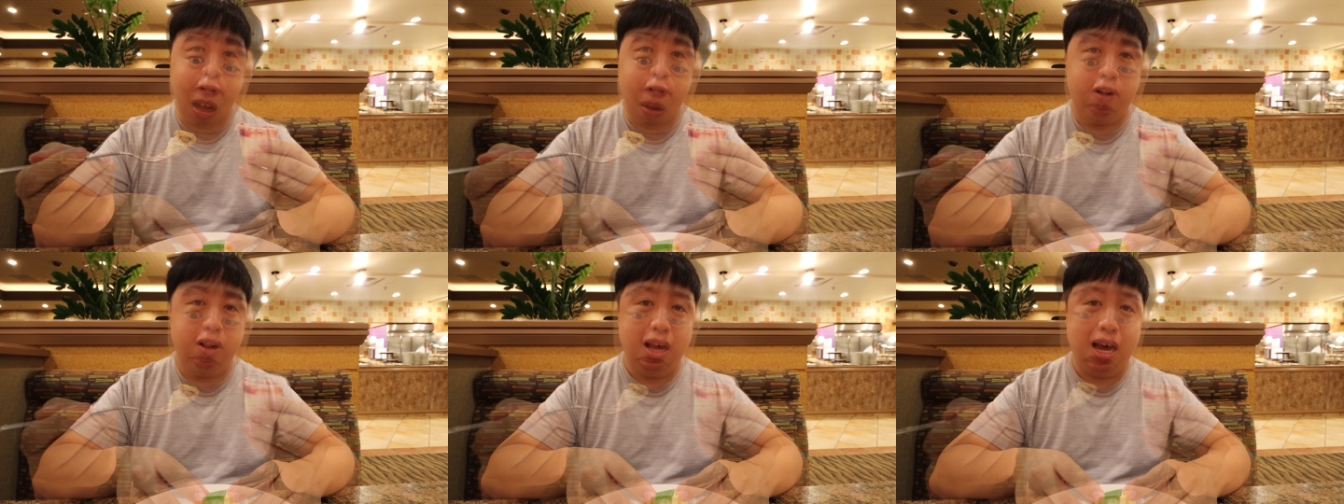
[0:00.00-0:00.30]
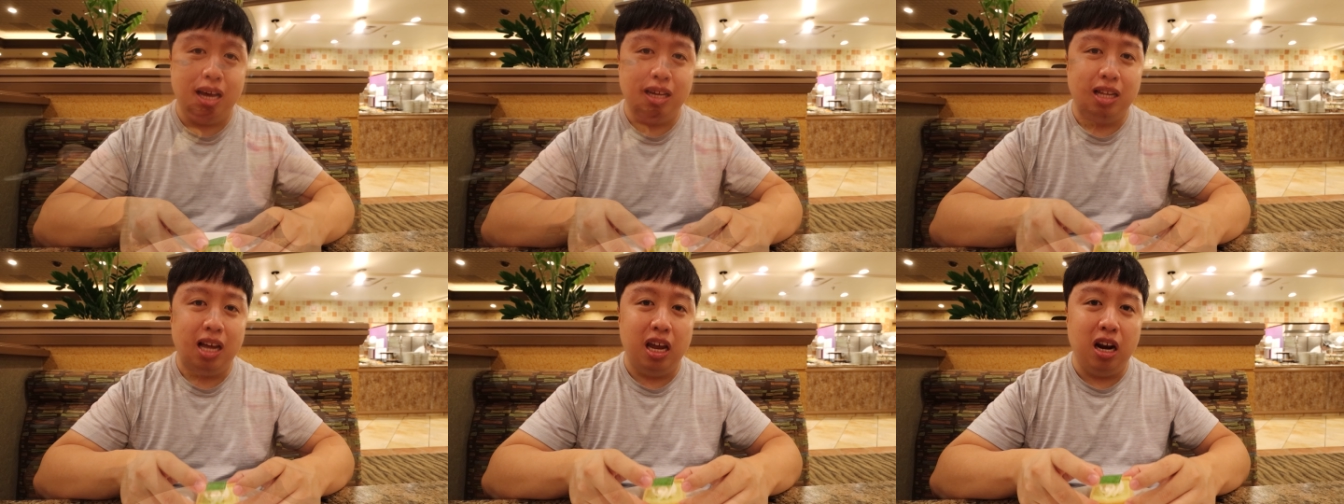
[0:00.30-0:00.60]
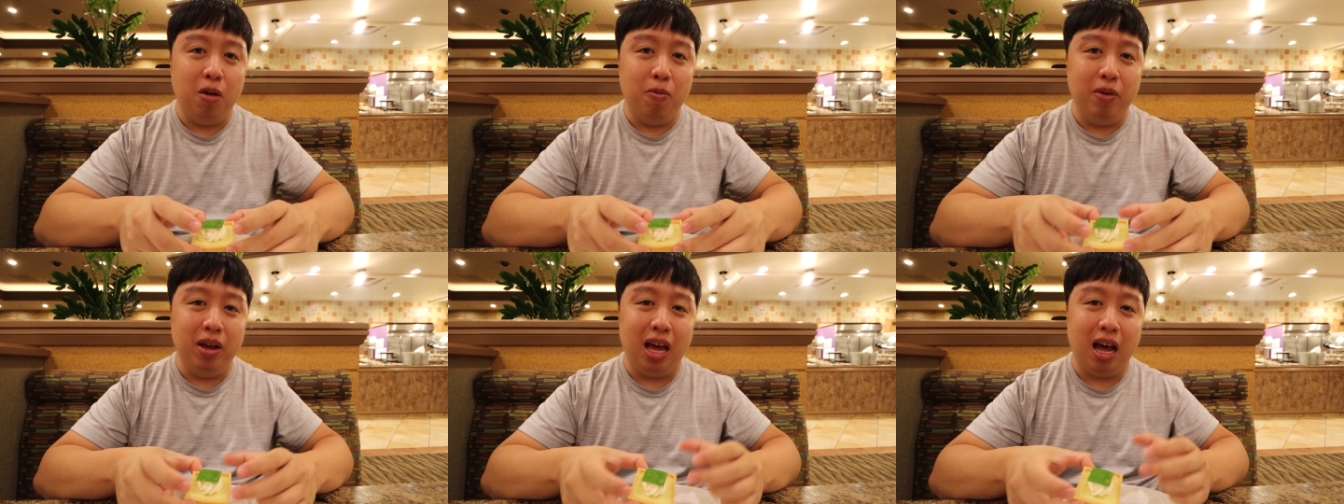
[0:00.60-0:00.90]
For our last
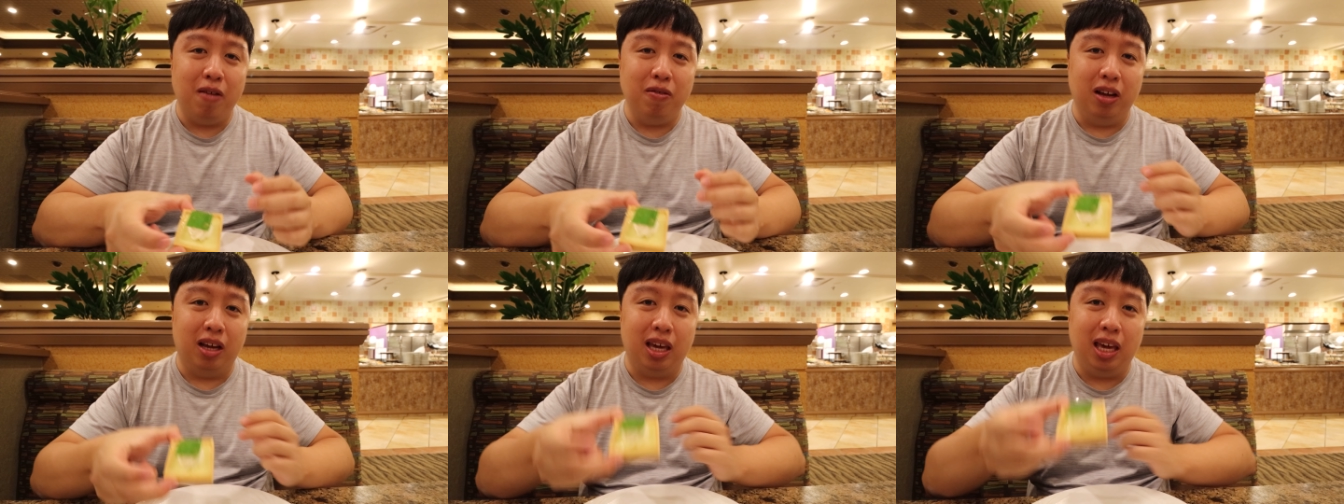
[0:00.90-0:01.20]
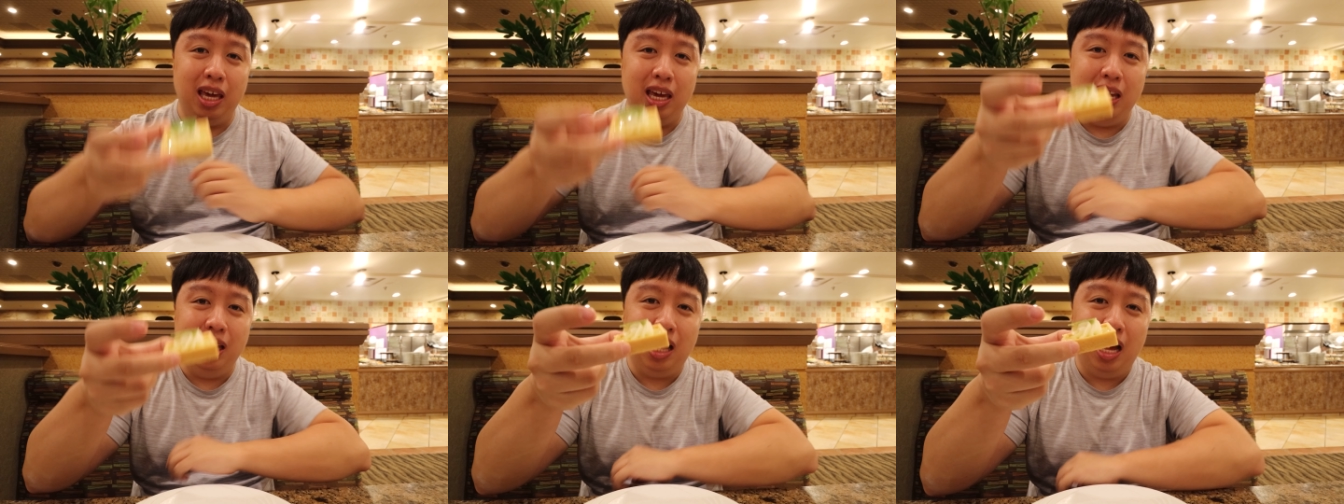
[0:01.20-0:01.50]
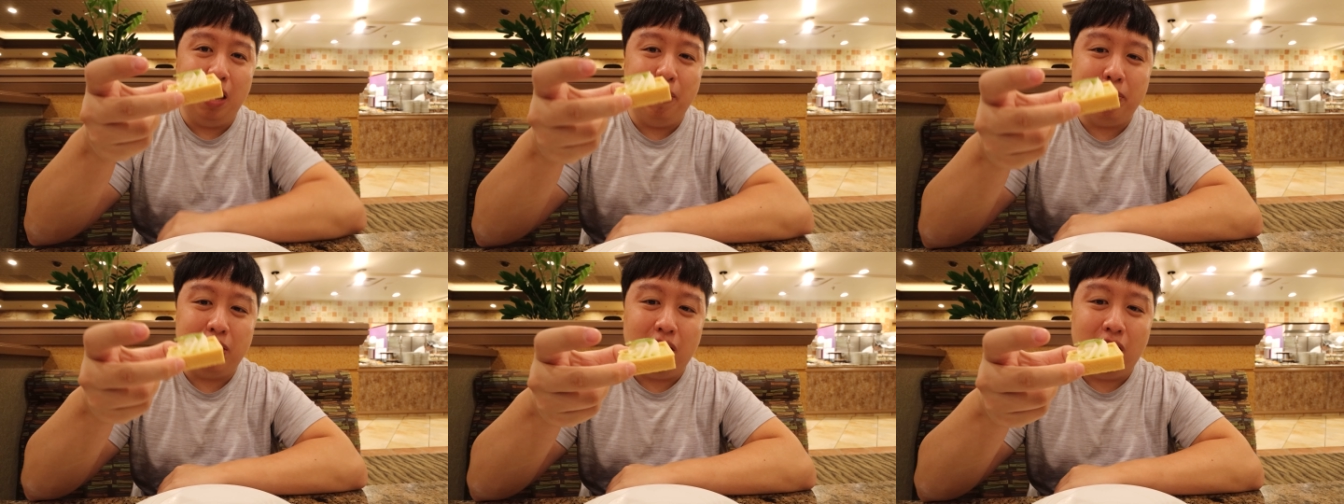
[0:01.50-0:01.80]
item, we have the key
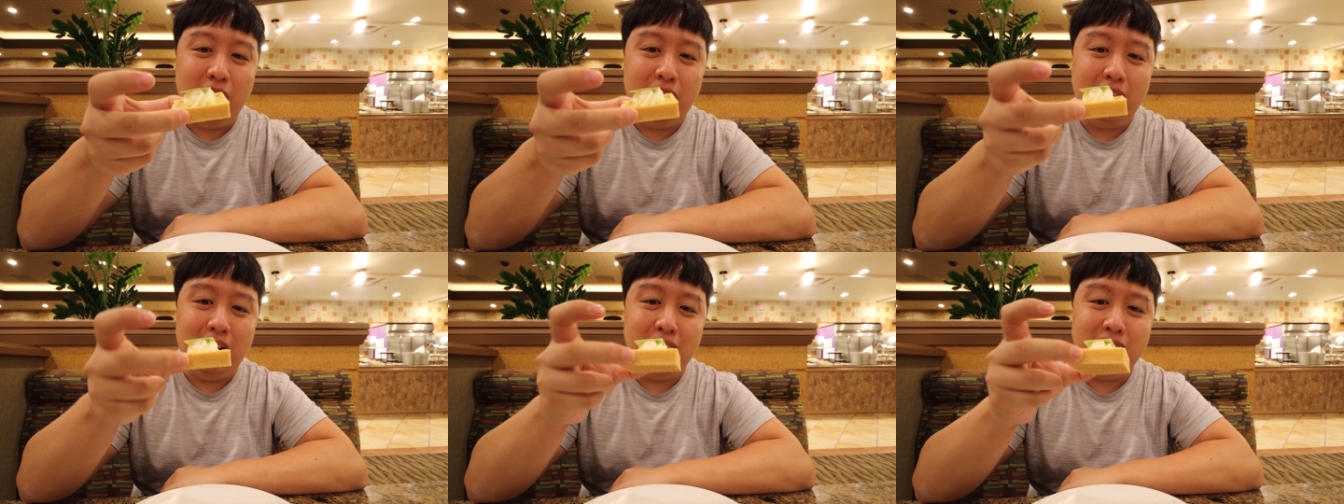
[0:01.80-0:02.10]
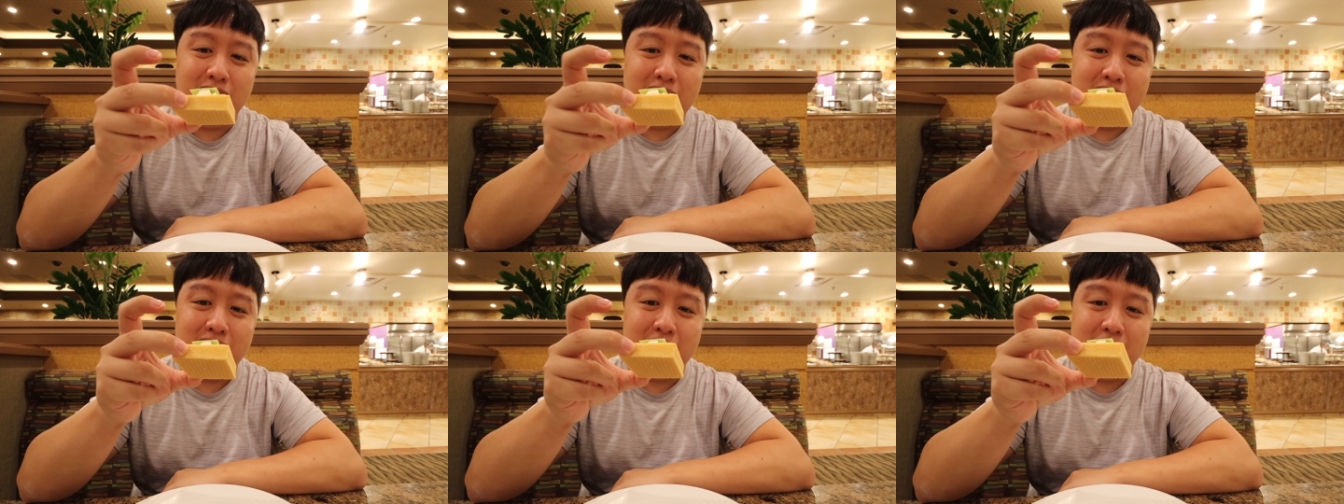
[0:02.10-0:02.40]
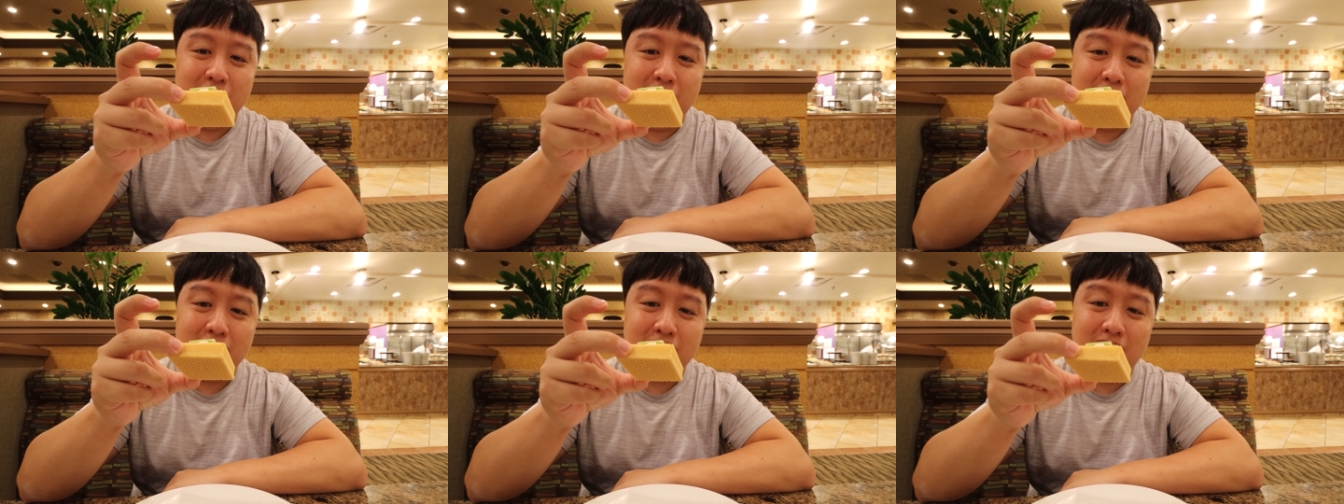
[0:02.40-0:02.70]
lime tart. As you can see,
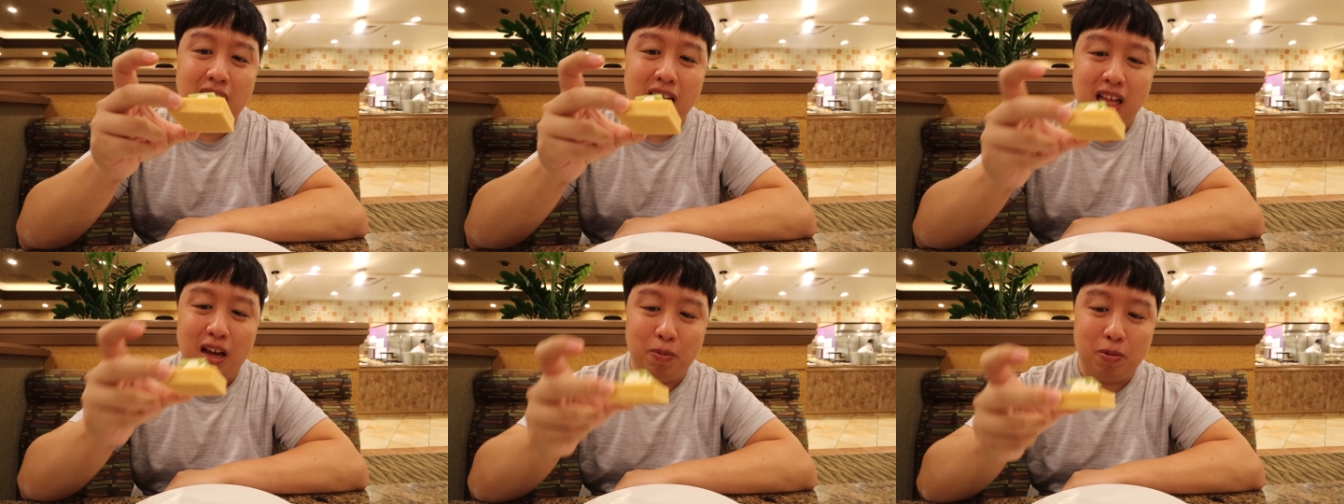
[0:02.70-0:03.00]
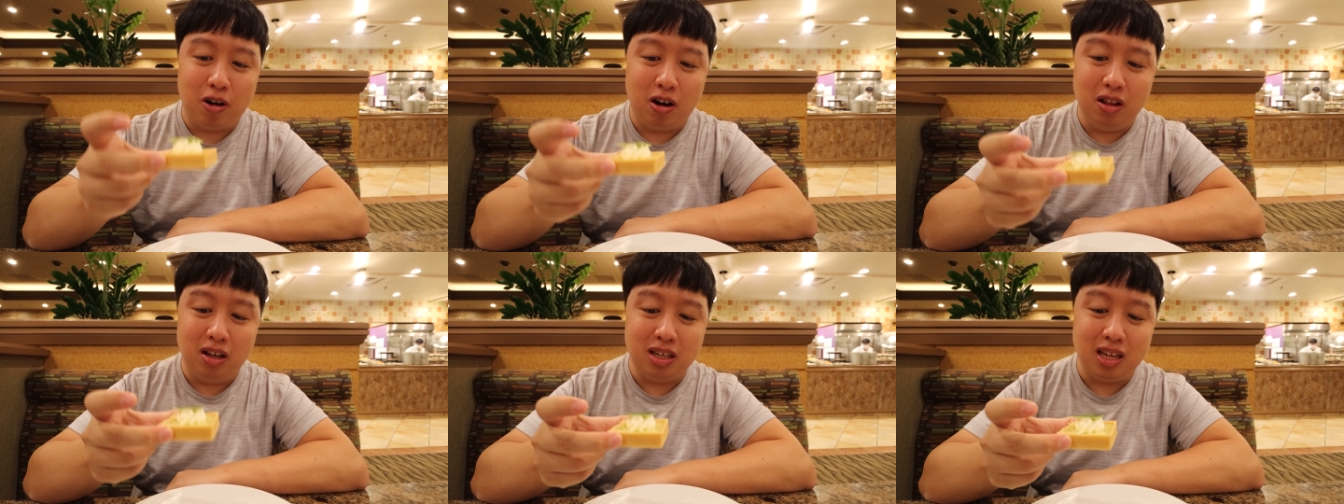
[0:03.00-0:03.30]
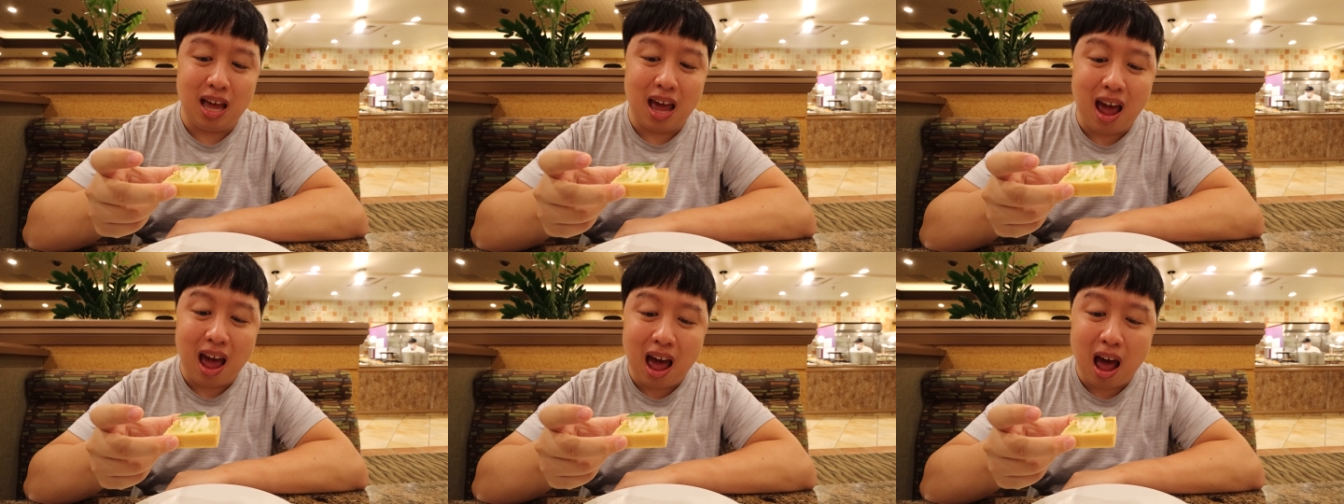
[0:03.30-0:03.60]
this key lime tart looks
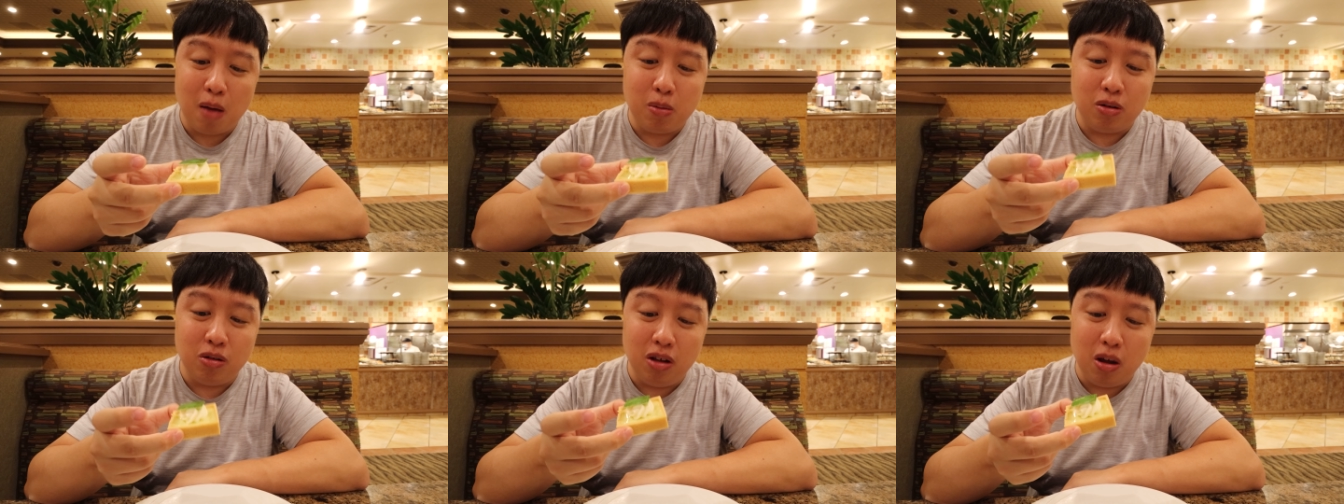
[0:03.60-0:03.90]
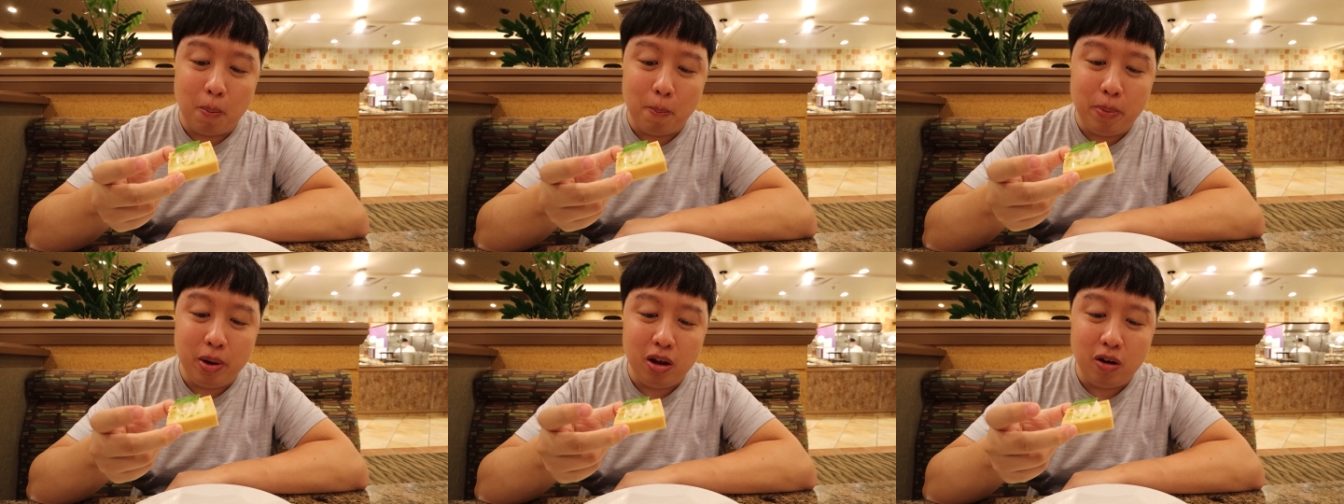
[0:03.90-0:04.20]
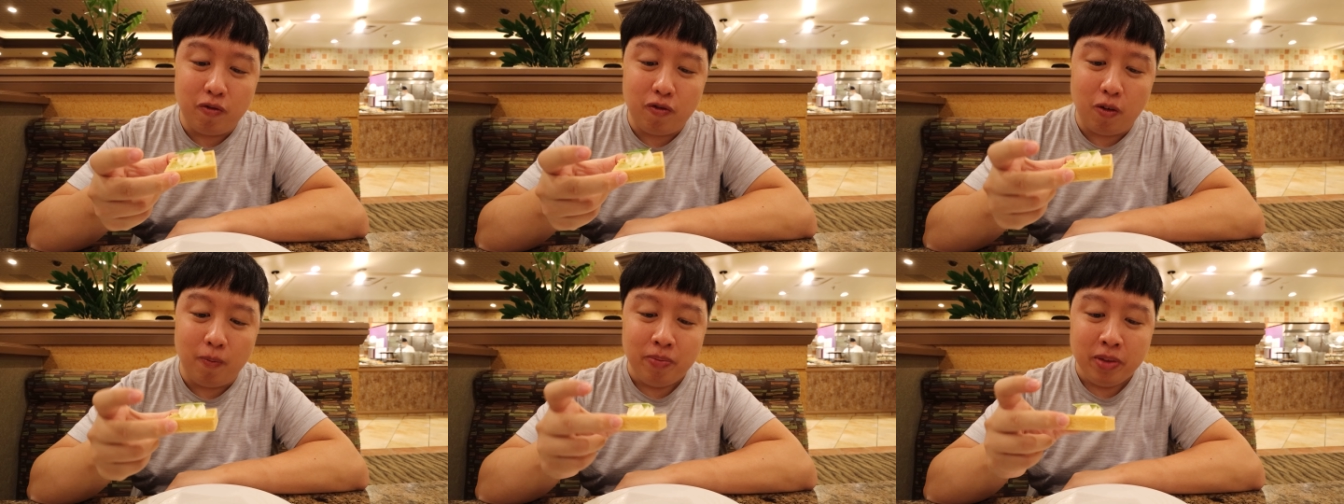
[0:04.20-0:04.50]
absolutely
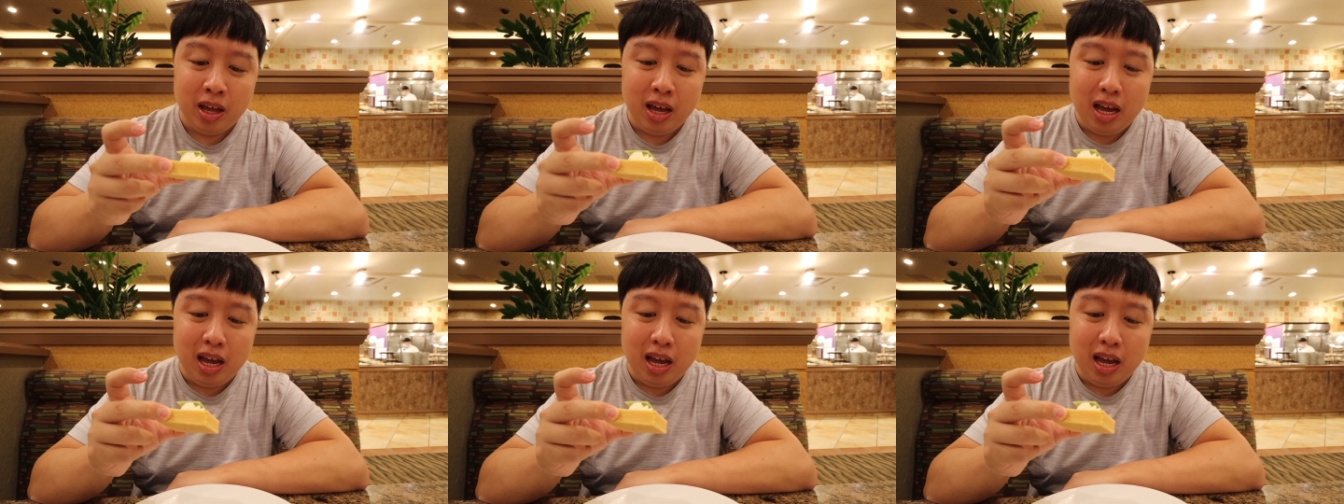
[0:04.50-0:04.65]
beautiful.